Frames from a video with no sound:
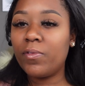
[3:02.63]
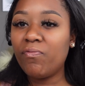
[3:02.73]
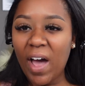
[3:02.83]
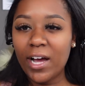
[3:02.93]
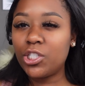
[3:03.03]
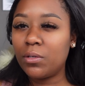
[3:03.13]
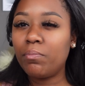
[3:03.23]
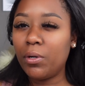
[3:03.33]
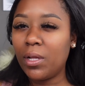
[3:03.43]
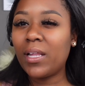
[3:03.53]
fashion,
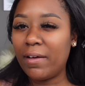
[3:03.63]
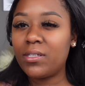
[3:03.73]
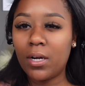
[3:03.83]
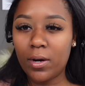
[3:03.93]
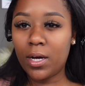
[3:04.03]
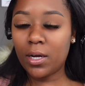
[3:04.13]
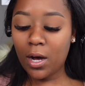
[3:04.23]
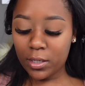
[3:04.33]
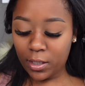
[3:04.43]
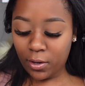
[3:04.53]
beauty, lifestyle kind of
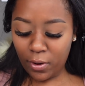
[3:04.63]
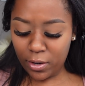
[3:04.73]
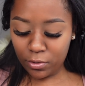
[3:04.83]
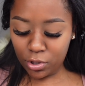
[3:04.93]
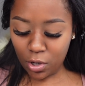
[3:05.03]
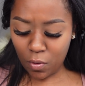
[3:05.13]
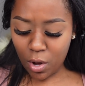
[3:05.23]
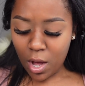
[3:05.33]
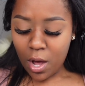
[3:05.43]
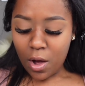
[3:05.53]
content creator, so
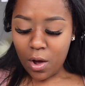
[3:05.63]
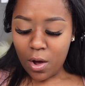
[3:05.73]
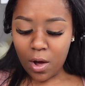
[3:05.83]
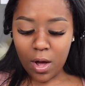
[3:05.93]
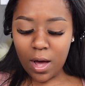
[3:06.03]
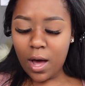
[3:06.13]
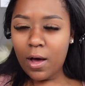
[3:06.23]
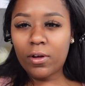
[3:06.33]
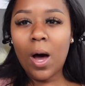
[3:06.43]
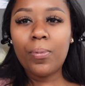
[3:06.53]

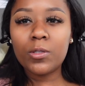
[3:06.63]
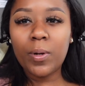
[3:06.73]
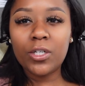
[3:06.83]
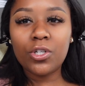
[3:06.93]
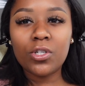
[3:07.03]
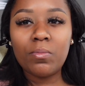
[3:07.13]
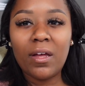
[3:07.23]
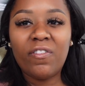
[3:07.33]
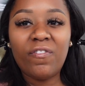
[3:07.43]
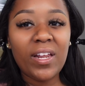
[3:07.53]
couples pictures may
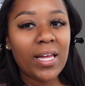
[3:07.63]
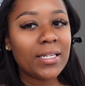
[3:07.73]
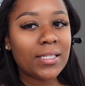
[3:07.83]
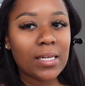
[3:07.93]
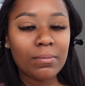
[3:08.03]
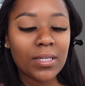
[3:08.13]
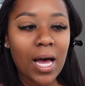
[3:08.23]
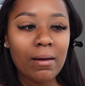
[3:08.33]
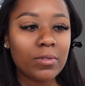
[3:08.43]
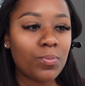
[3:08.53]
fit in
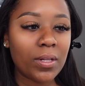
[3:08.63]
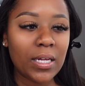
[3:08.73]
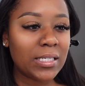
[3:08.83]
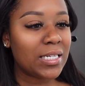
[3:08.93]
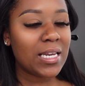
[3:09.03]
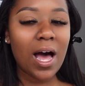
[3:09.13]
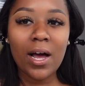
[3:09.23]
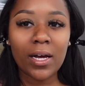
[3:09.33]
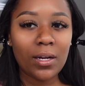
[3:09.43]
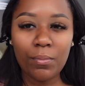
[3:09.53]
sometimes, but it's
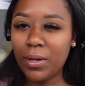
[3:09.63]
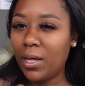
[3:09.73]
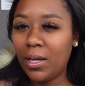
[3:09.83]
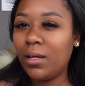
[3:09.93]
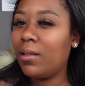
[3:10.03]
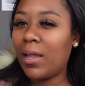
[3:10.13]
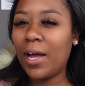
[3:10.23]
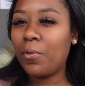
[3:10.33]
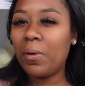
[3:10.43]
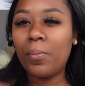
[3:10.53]
not gonna be
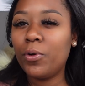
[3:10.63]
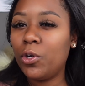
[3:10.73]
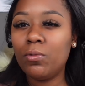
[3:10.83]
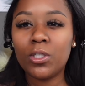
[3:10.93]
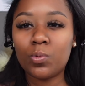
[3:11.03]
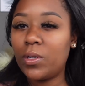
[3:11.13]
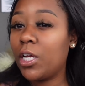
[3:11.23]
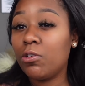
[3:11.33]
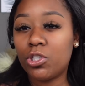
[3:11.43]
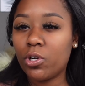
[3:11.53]
like what people do just when they
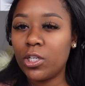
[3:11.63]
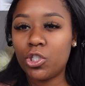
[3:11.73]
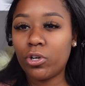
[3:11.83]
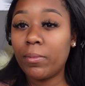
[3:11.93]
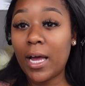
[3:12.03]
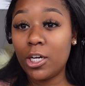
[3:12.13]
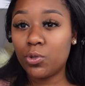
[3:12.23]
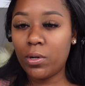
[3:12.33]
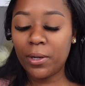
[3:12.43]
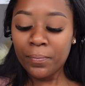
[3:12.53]
use their Instagram
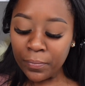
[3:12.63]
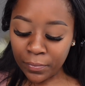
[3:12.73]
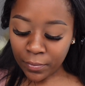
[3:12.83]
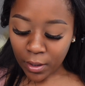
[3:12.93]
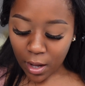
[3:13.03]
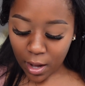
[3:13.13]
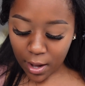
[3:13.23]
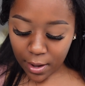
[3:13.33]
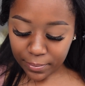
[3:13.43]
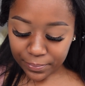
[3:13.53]
casually.
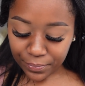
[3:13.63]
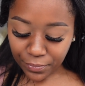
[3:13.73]
Um,